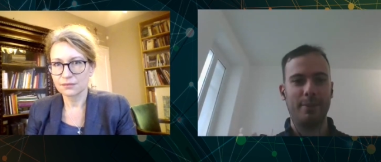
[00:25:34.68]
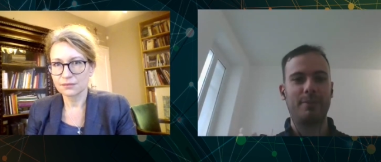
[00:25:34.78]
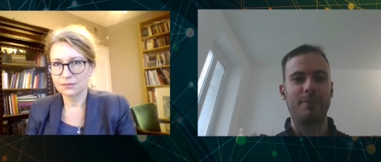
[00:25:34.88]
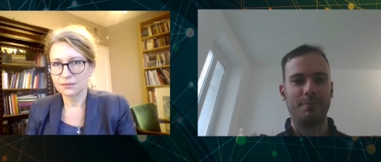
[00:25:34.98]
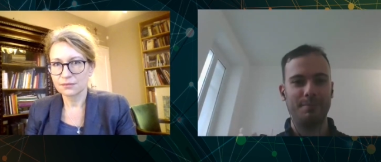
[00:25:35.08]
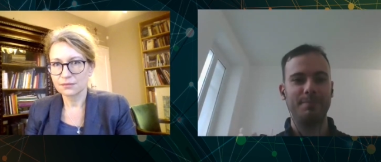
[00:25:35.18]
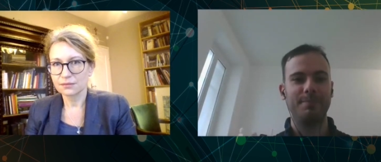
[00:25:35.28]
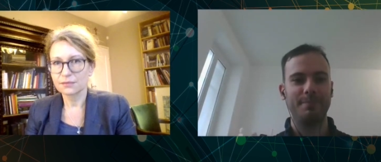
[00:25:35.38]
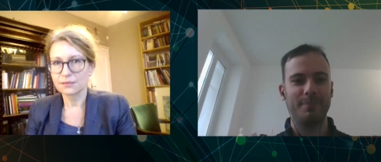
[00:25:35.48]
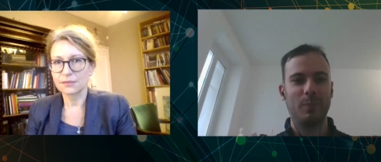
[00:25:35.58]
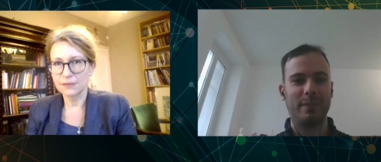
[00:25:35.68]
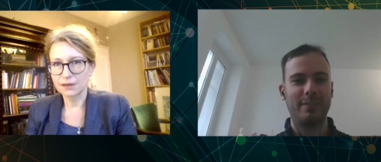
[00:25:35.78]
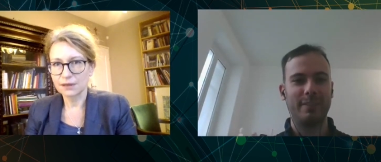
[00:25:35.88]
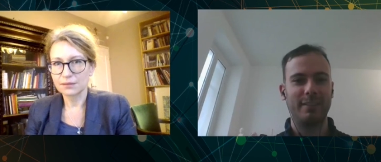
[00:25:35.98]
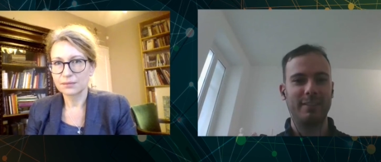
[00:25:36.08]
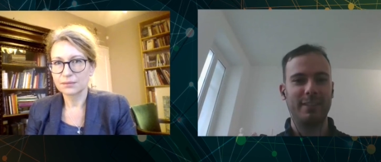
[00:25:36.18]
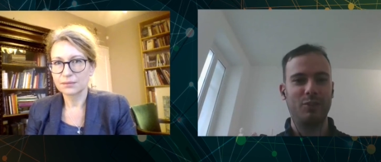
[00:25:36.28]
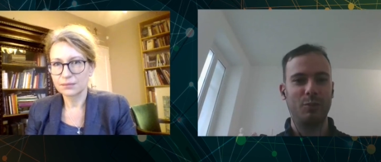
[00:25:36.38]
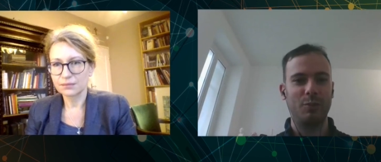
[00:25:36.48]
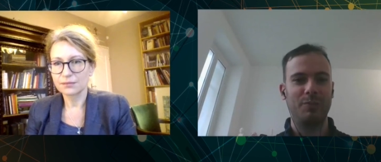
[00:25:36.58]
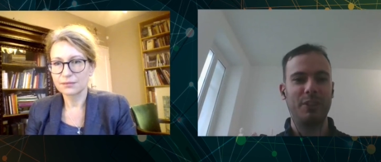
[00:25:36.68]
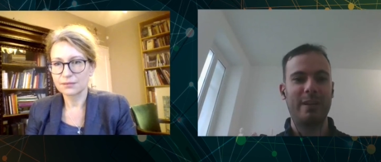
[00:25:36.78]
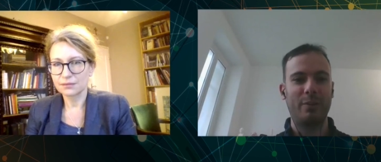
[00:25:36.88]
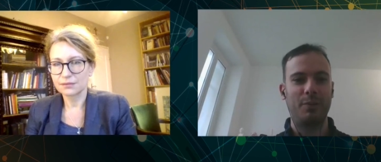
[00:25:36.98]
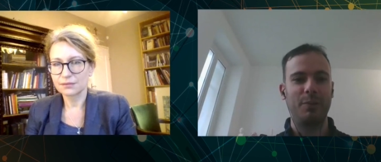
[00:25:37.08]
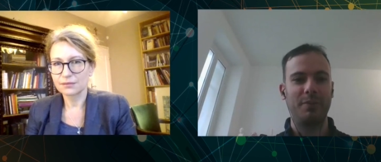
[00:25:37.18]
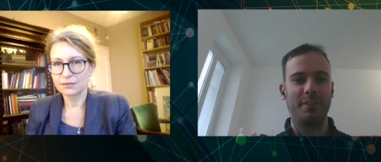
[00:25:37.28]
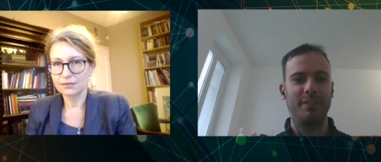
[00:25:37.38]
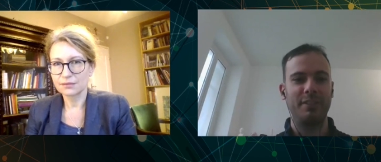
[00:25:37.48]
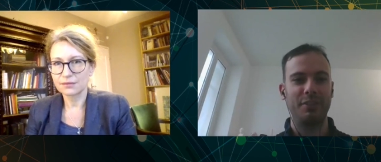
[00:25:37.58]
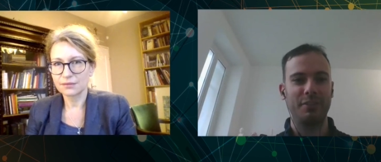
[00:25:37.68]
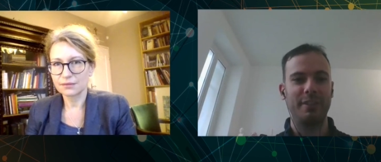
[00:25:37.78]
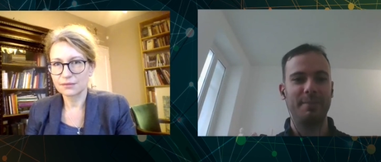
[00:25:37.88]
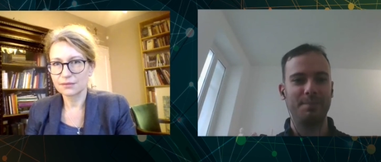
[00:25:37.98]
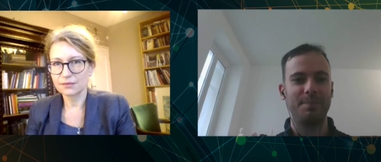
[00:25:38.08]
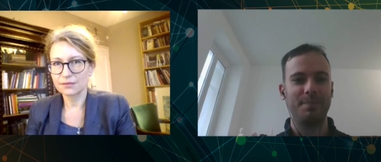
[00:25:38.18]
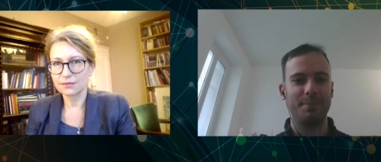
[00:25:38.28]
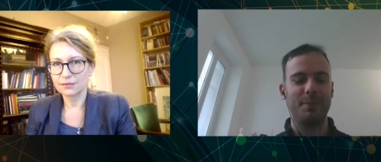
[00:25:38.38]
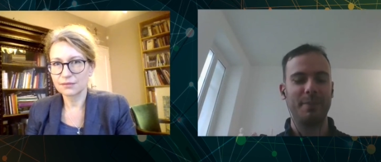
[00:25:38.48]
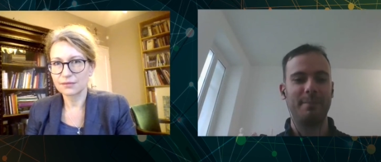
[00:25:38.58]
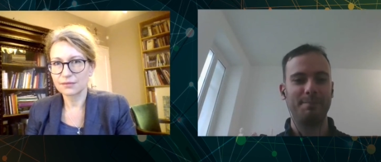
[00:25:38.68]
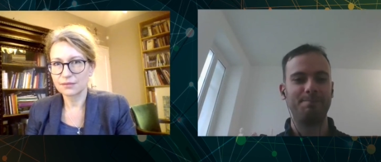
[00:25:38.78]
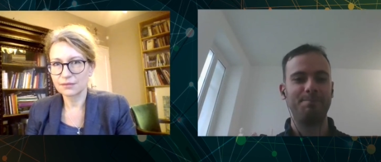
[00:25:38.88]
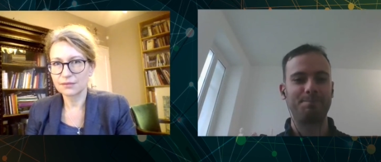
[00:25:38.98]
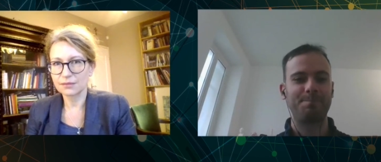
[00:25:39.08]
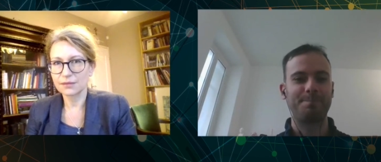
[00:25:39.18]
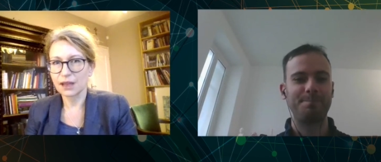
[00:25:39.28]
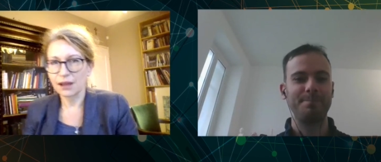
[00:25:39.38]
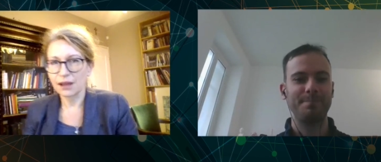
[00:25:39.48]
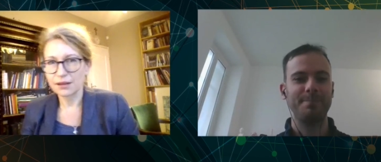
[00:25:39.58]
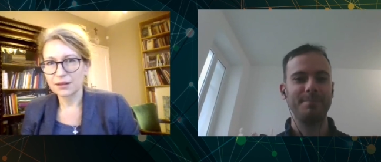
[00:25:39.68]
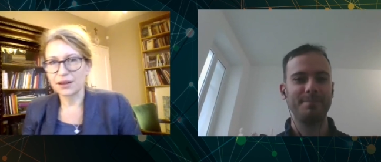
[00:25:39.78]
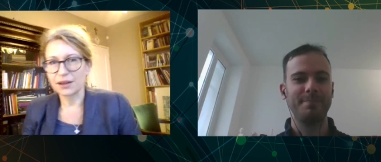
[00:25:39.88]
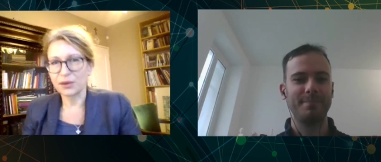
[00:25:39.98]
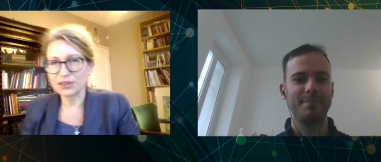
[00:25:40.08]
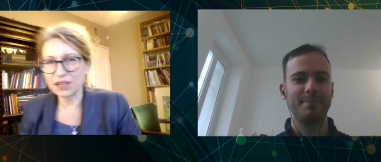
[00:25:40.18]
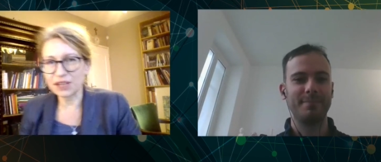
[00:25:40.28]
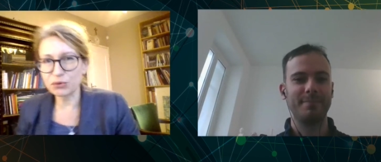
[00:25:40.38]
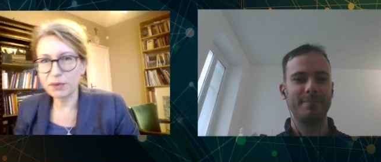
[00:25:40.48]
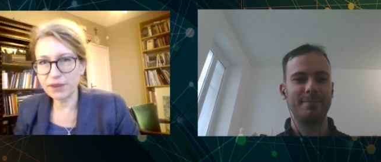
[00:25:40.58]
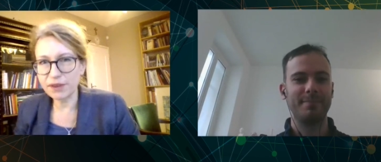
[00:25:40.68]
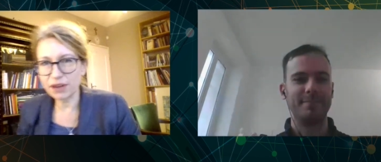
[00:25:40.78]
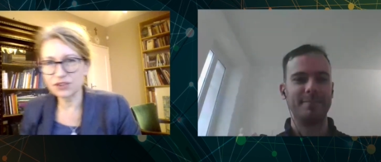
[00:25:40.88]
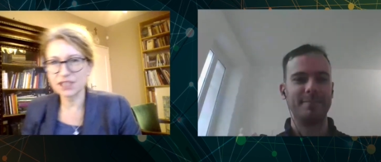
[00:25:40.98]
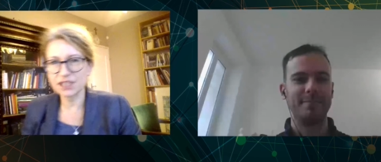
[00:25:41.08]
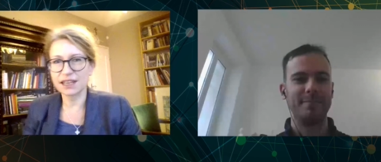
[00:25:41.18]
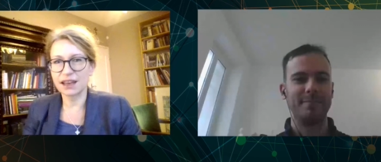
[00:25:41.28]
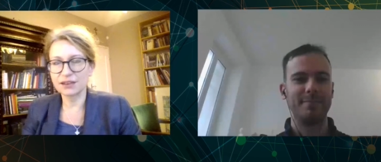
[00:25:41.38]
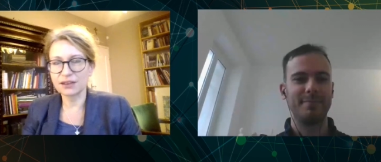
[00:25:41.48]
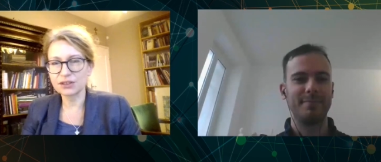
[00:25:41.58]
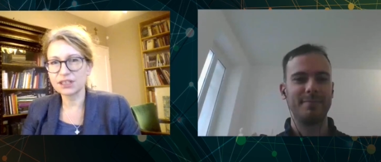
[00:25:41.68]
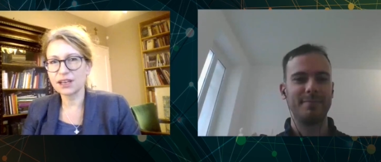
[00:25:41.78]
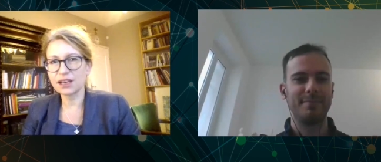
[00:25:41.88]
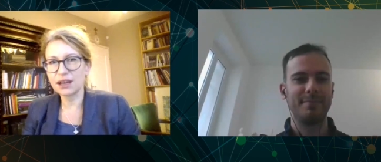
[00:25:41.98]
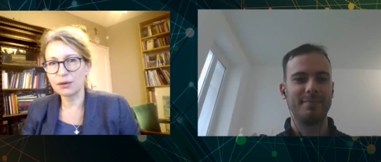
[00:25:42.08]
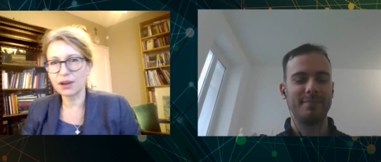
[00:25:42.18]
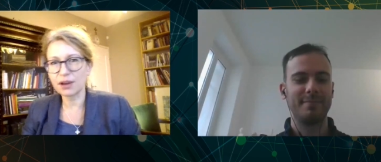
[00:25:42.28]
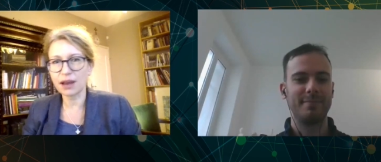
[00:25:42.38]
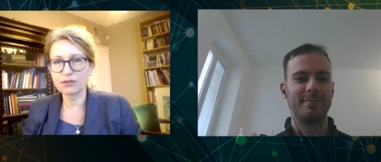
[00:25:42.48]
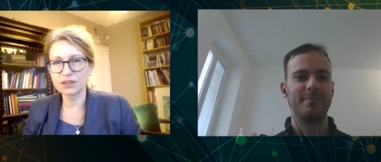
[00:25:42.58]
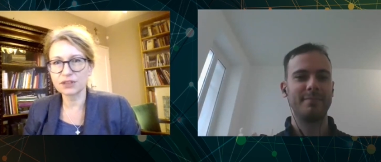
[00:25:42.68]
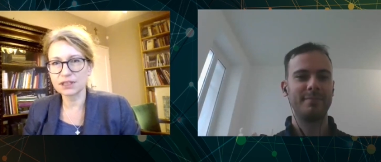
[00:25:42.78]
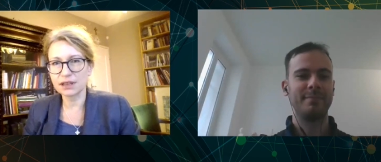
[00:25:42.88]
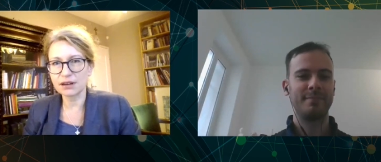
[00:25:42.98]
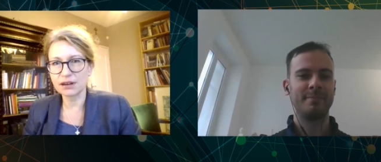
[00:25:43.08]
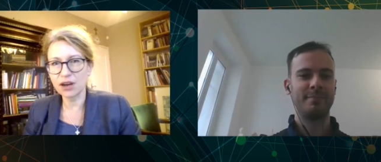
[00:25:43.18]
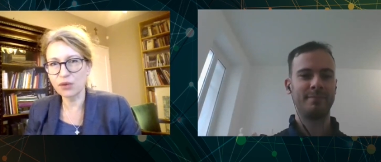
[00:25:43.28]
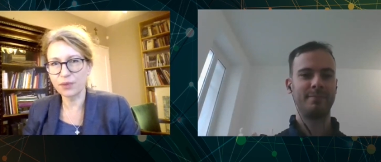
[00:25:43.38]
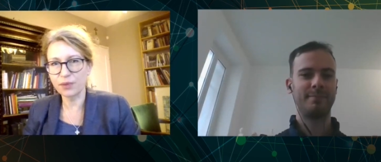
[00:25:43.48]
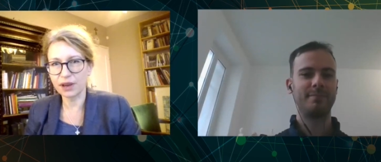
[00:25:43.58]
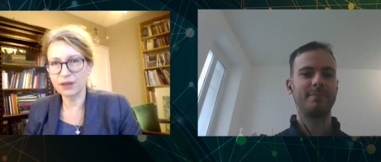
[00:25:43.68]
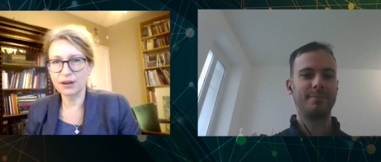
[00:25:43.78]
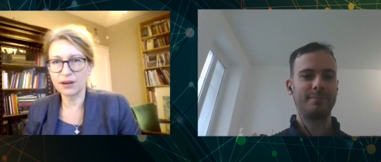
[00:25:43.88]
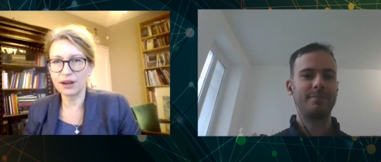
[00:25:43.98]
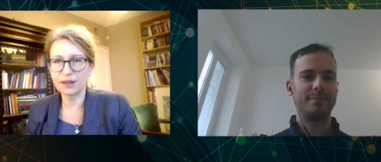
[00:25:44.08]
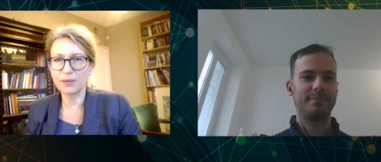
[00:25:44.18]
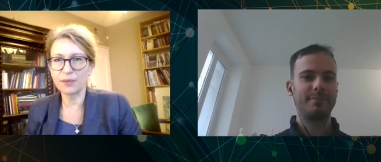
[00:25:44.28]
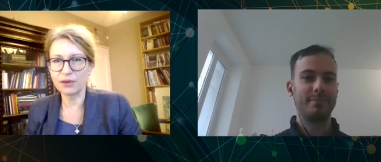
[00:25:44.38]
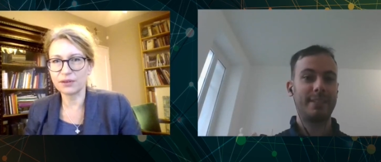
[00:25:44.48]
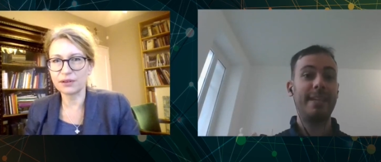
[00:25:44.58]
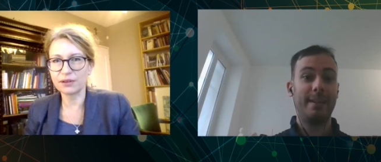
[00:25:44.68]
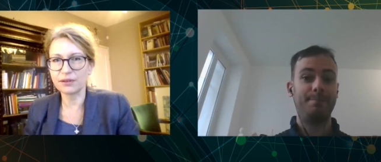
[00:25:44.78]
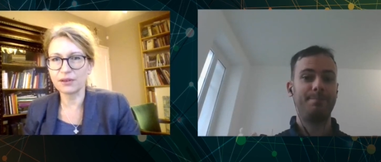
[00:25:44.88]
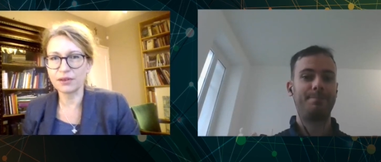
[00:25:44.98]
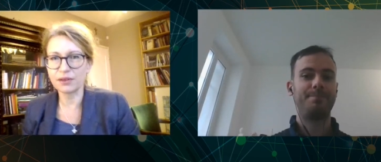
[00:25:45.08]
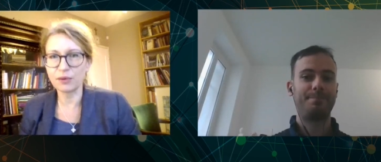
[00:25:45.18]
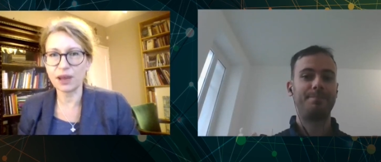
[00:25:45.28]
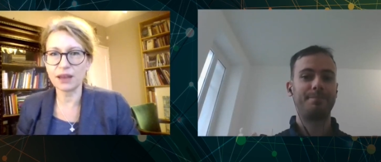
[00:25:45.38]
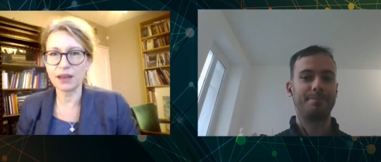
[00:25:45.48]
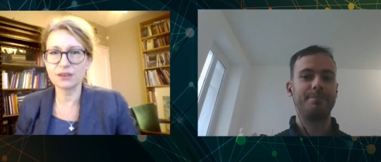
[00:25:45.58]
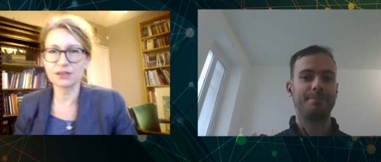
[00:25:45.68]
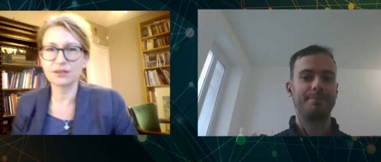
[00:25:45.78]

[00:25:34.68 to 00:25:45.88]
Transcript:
Speaker 1: but would still need to figure out a few things internally. So yeah.
Speaker 2: Yeah, because that would be very interesting, and to see how countries are coping um, on, yeah. on the way to